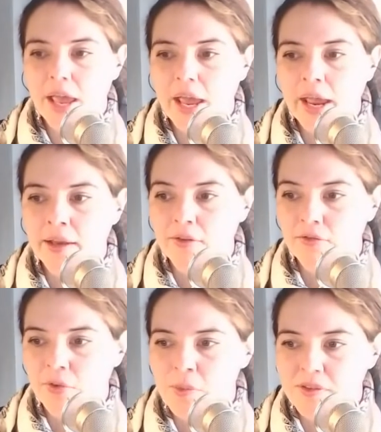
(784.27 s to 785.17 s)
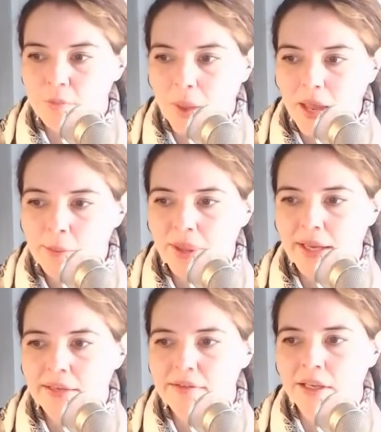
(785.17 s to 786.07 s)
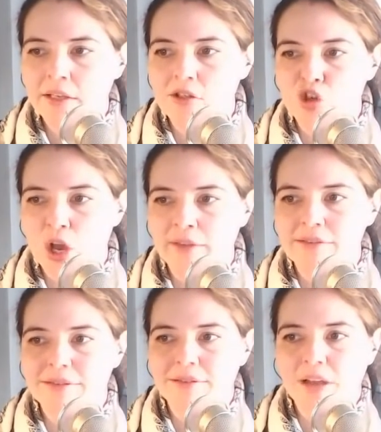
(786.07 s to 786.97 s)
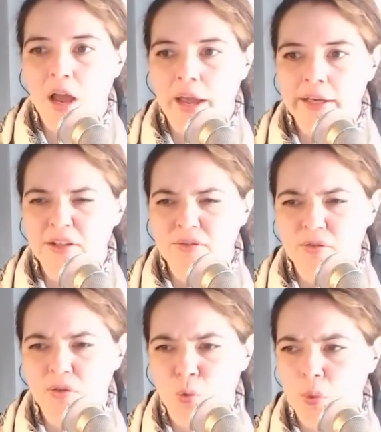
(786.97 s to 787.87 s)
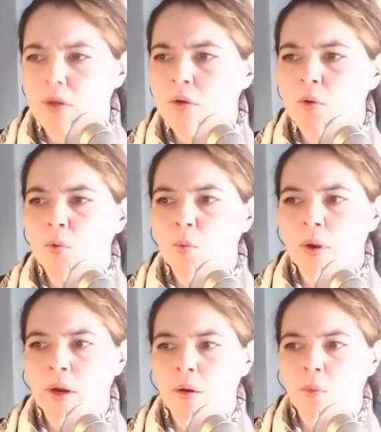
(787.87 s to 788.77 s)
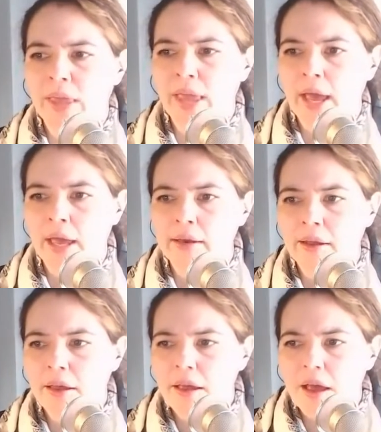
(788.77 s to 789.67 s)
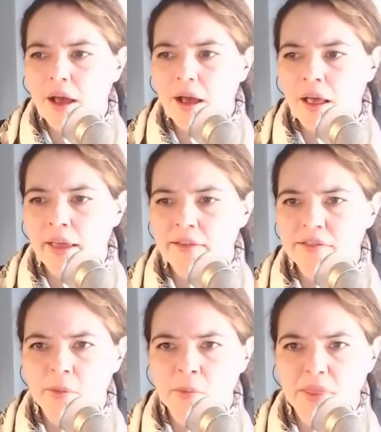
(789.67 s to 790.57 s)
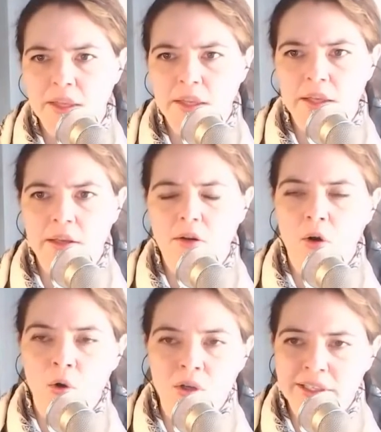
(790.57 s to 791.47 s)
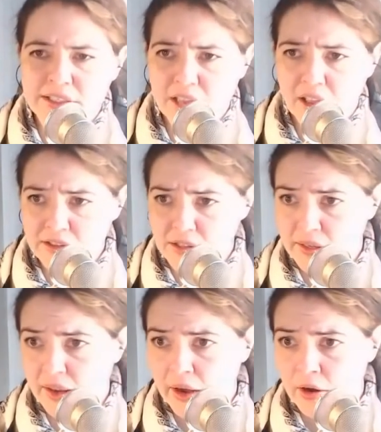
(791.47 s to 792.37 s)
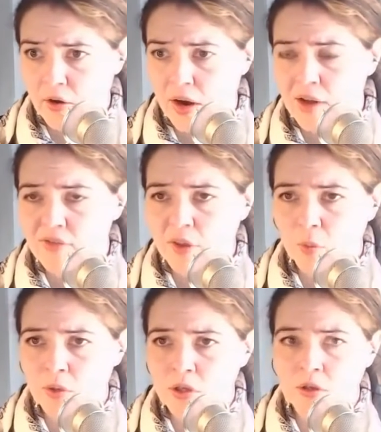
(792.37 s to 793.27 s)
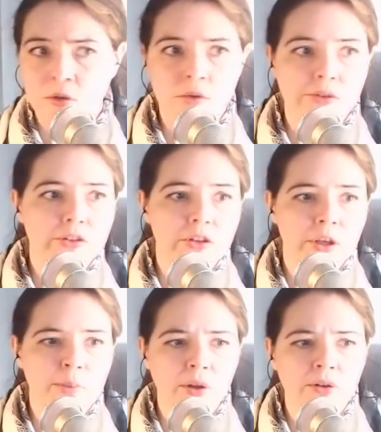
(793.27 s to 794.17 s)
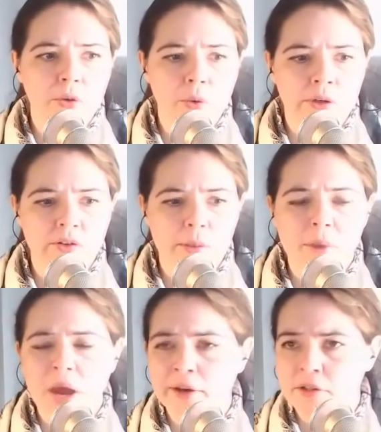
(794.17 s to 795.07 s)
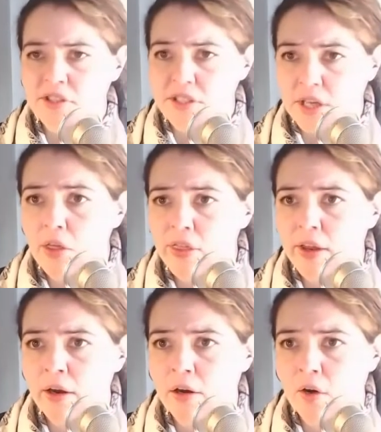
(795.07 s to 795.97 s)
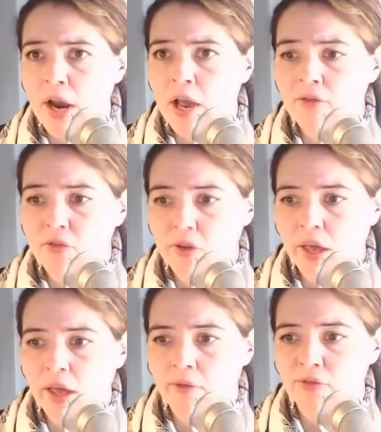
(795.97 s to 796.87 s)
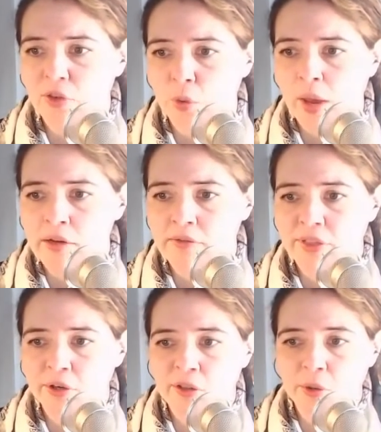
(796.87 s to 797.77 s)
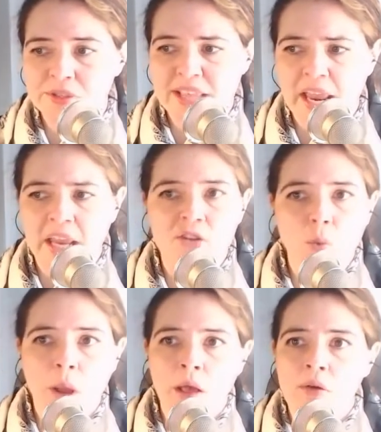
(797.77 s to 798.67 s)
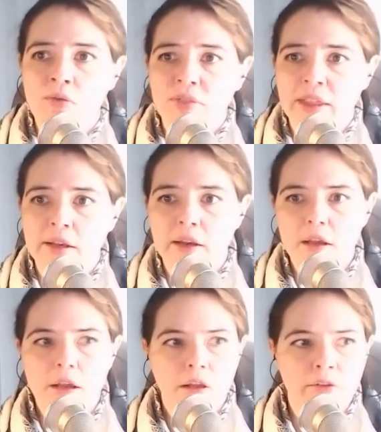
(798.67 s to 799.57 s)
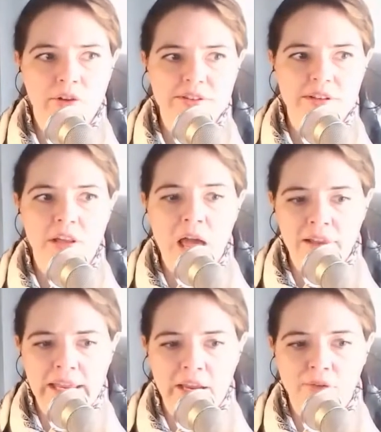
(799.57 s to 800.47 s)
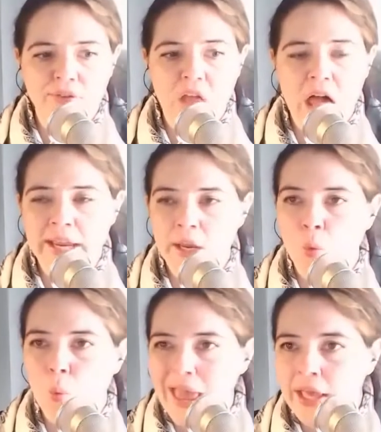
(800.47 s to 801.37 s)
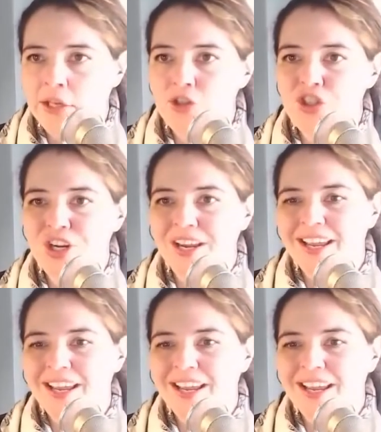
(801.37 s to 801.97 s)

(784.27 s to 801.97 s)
And from the spy planes, it just kind of grew, where we had some of the early test aircraft that were used to build towards the modern stealth aircraft flew out of there. There was the A-12 that looks a lot like a flying wedge.